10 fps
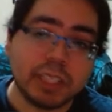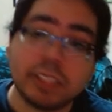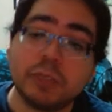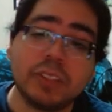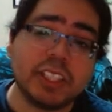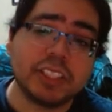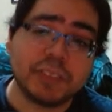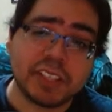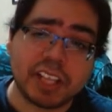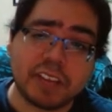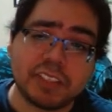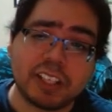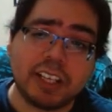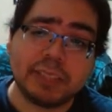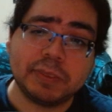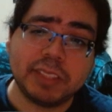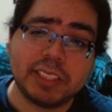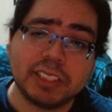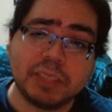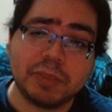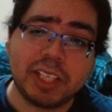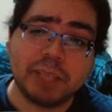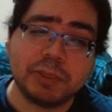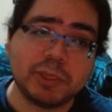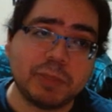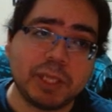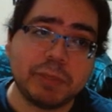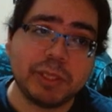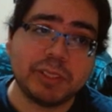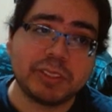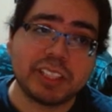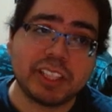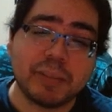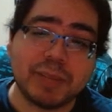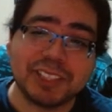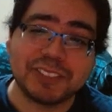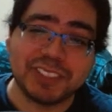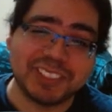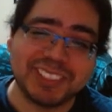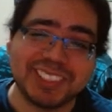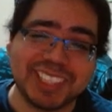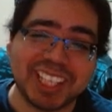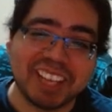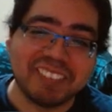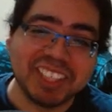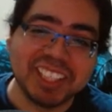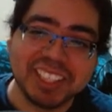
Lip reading: I do think it's funny that after Cosmo you get to Nibelheim, which in my opinion is like the best region in the game.